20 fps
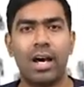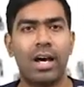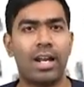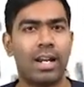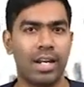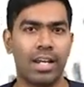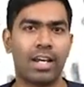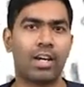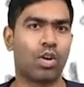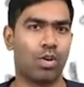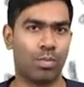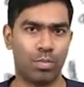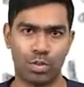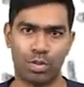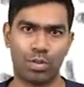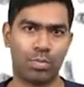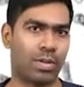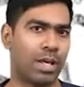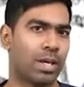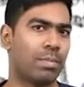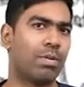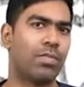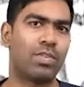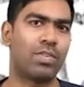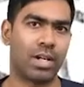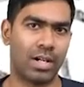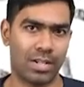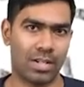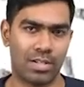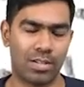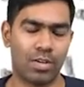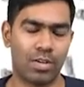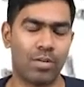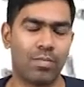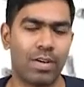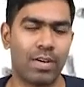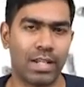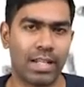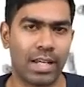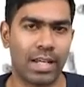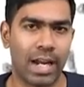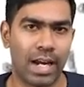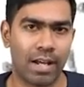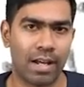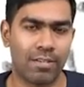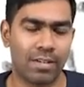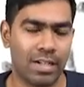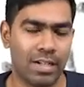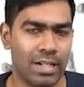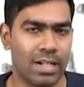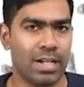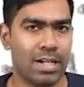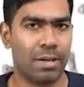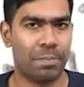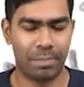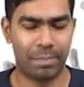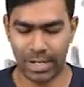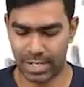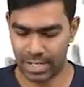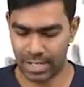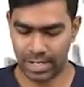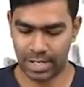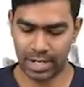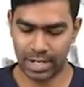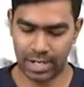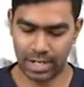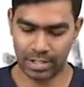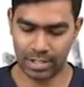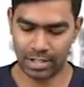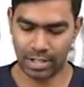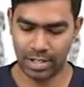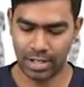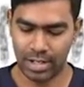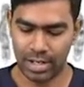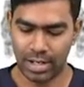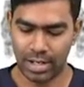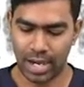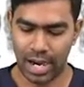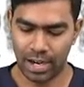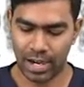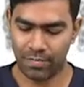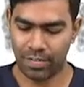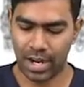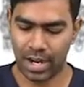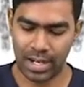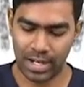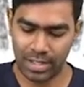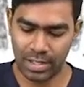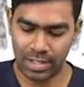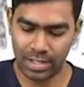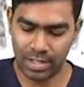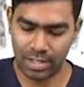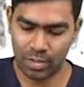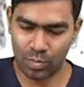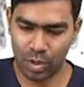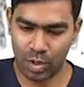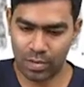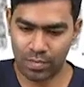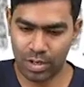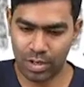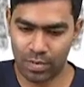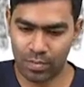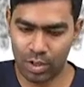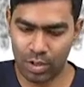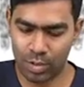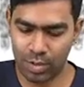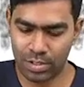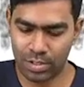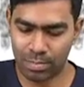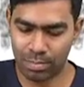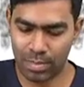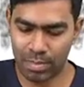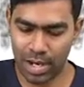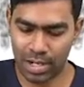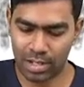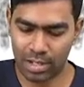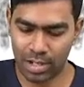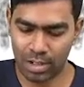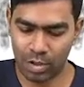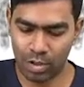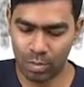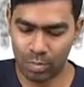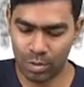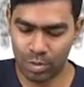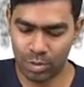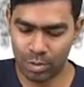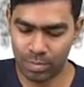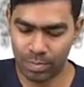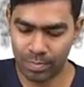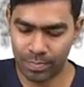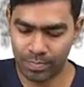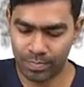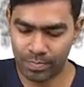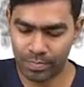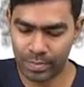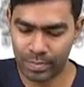ring chromosome type of Turner syndrome where they can have a mental retardation. And finally, this is what we refer to as a marker chromosome.